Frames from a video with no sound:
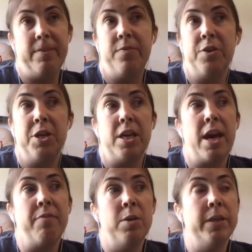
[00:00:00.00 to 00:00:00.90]
for
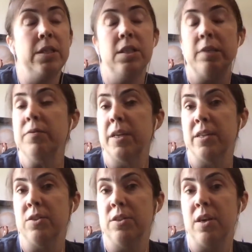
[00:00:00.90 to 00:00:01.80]
everyone's
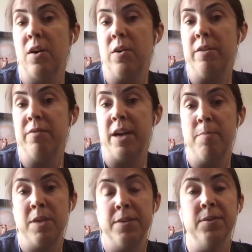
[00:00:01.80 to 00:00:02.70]
different. So if
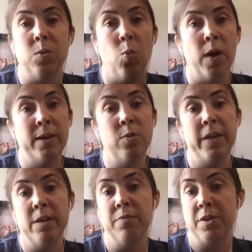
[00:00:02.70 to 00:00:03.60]
that means one a
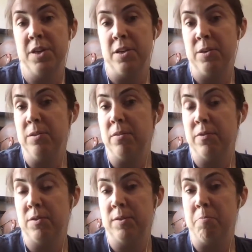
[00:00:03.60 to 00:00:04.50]
week for you the
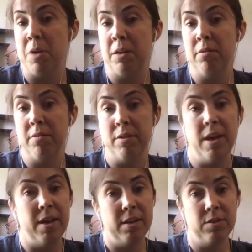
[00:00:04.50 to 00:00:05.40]
first month,
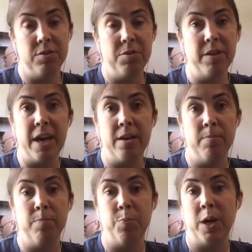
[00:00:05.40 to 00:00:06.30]
do that.
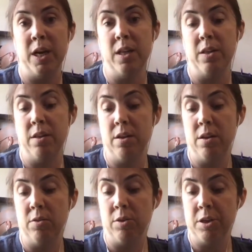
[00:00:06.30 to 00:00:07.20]
But
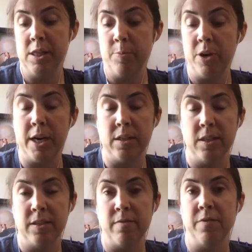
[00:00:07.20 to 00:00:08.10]
learning the
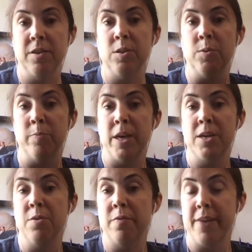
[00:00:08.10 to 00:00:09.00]
process at first will
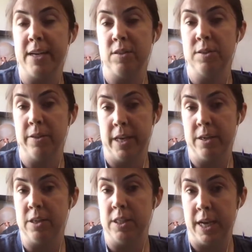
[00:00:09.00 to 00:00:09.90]
make you faster
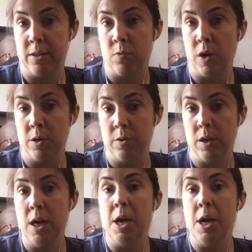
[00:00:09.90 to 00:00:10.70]
later on down the road.